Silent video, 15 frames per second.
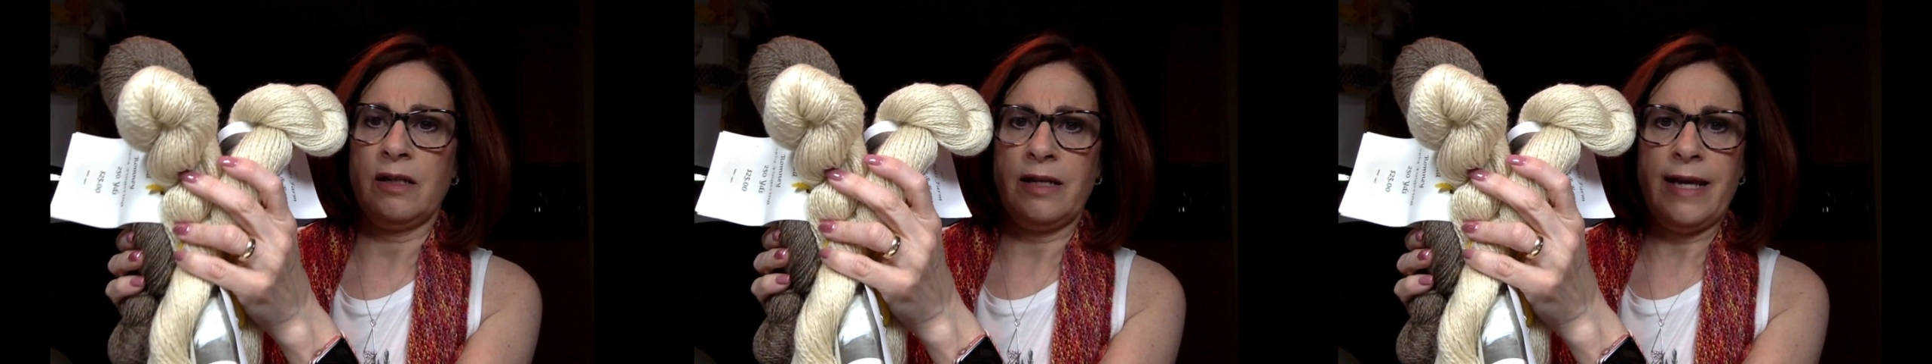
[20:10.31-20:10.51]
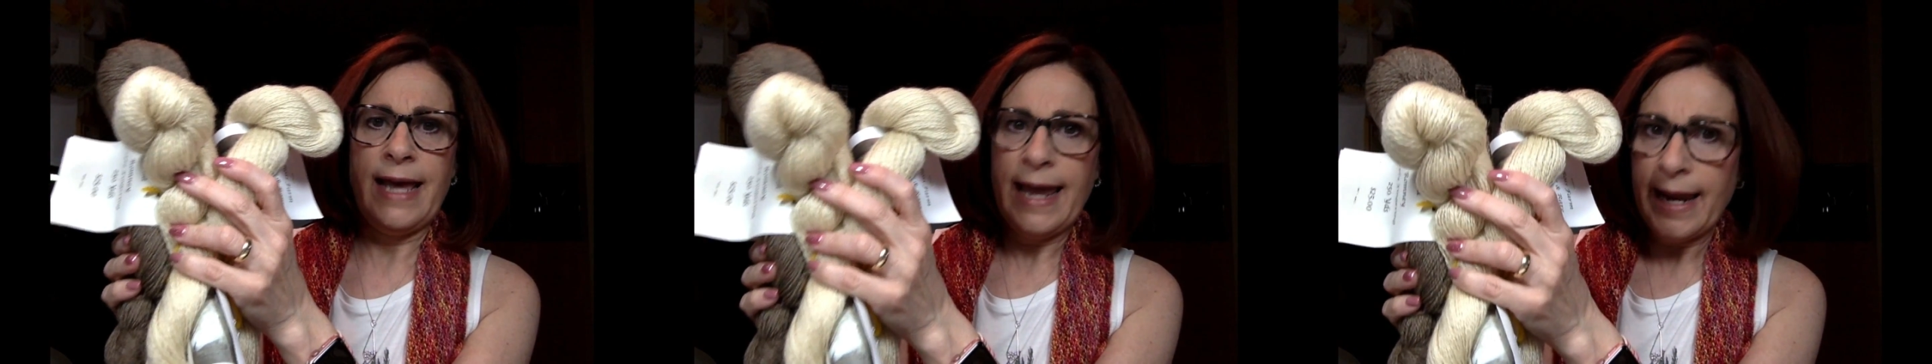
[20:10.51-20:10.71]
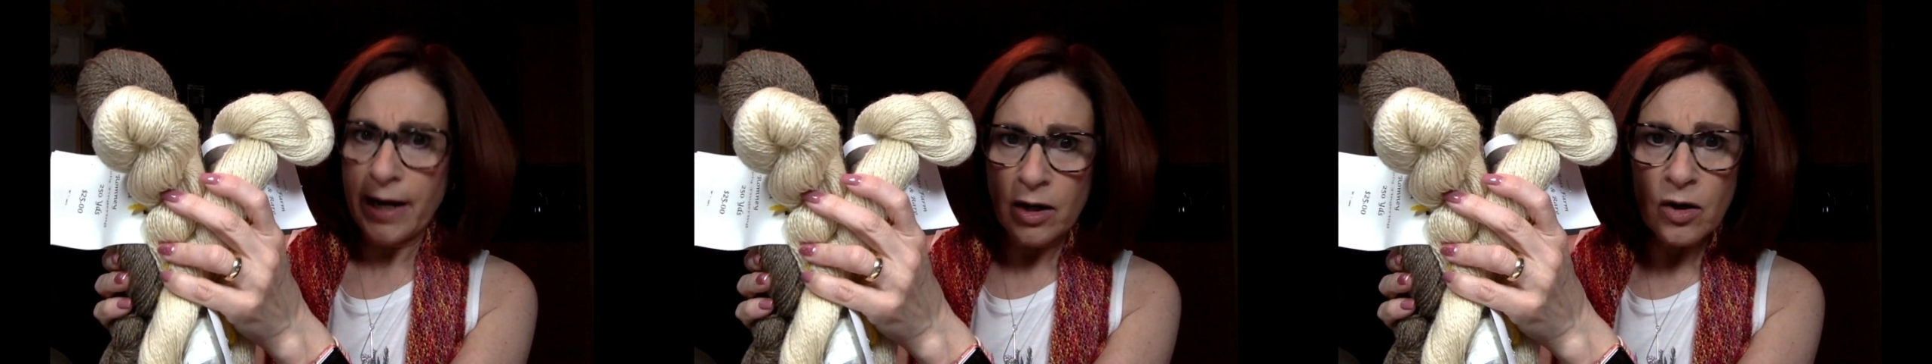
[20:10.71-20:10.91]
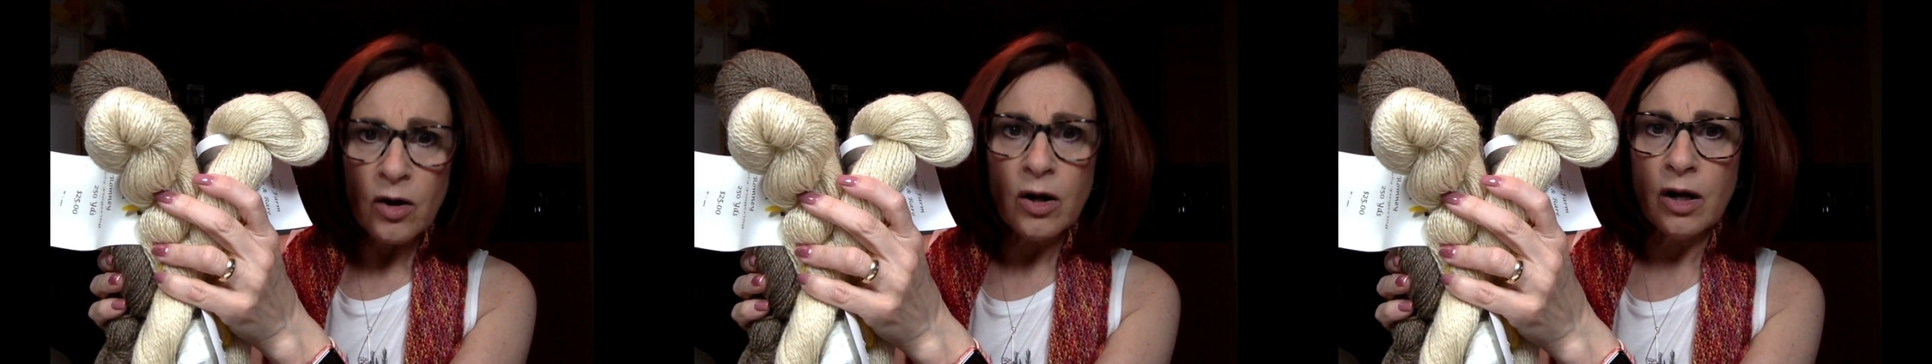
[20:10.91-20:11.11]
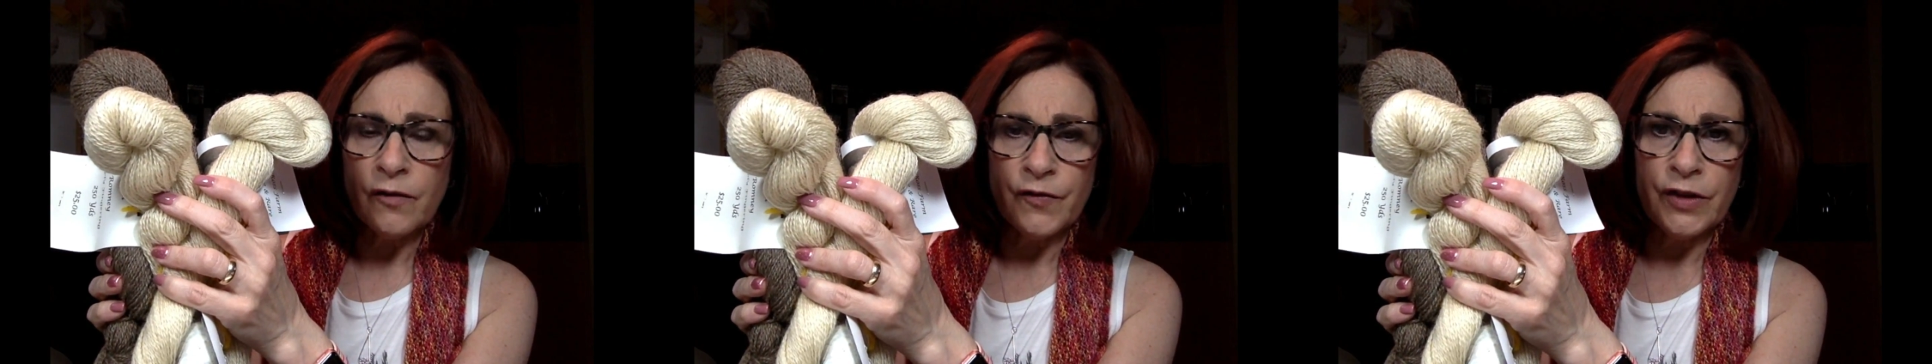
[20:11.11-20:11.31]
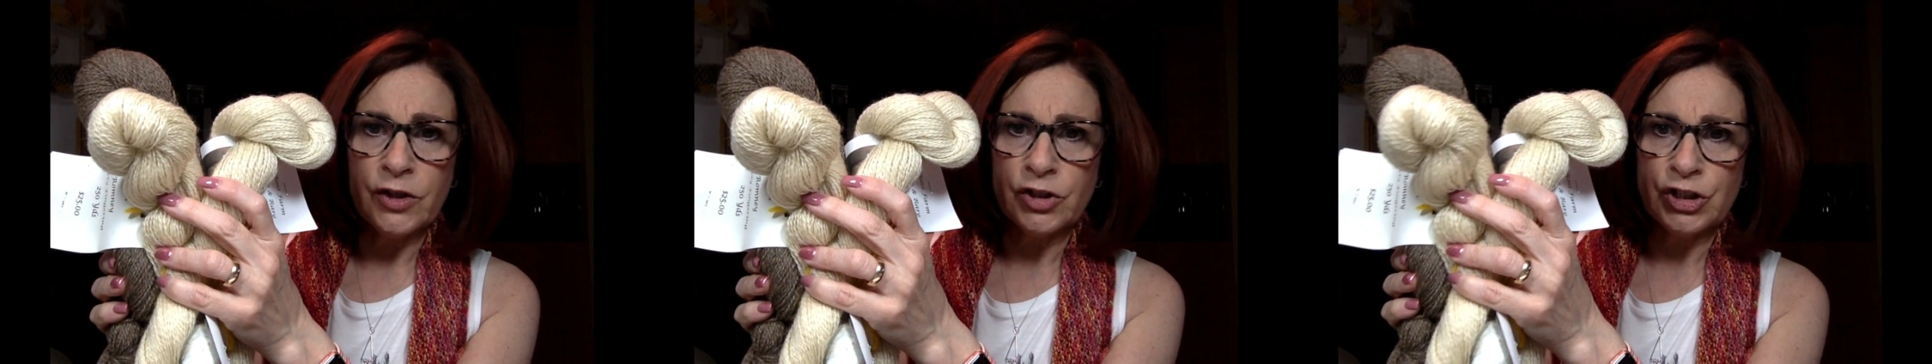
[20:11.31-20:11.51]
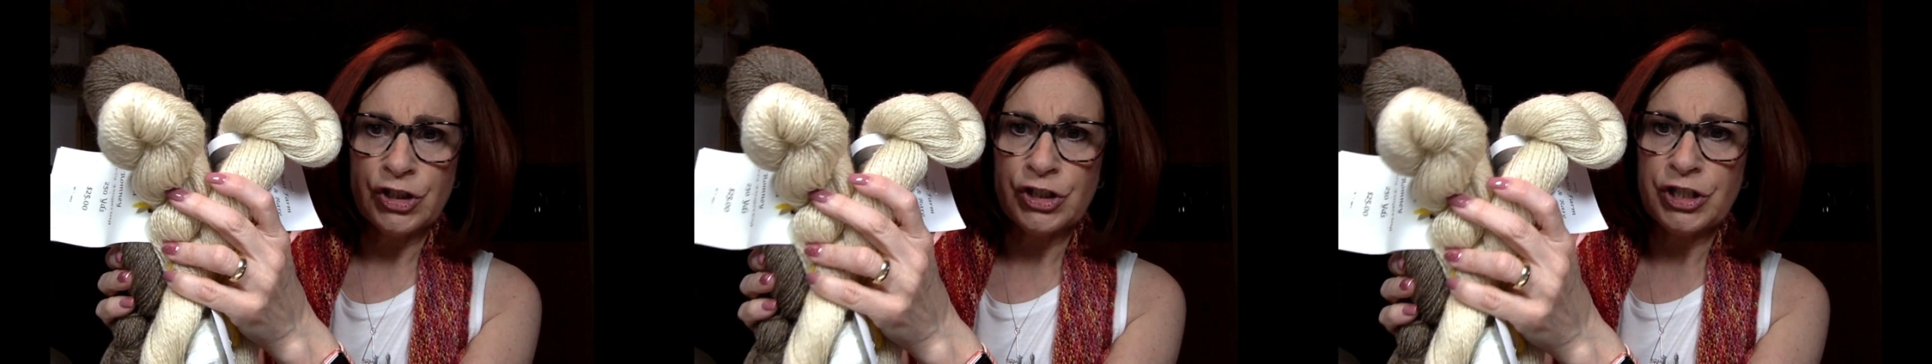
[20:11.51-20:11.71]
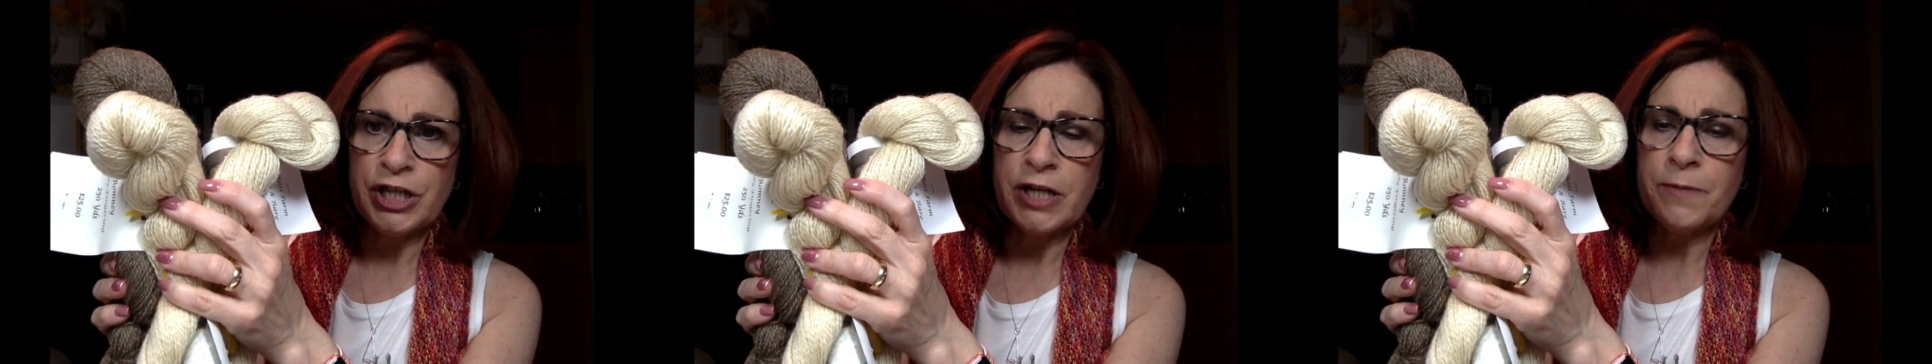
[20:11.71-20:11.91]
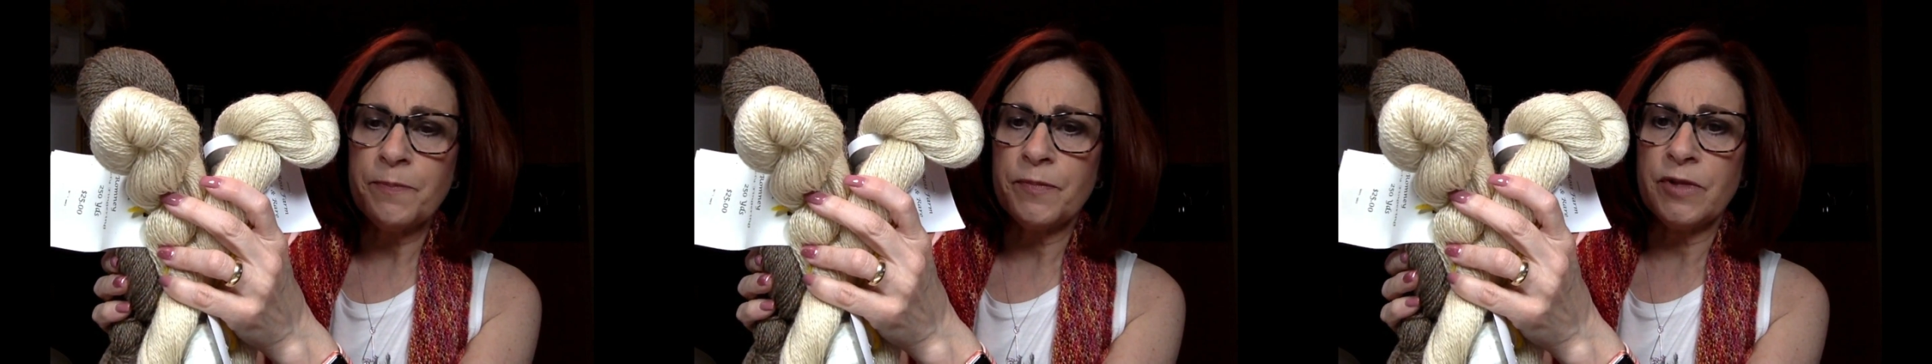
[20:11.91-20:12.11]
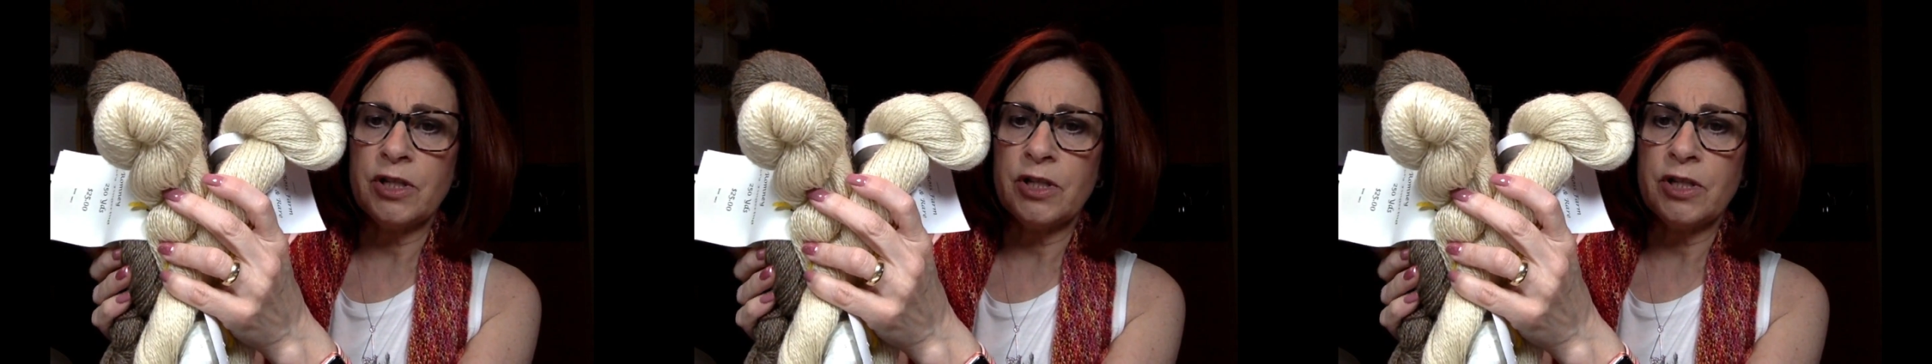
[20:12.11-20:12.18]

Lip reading: care of their sheep.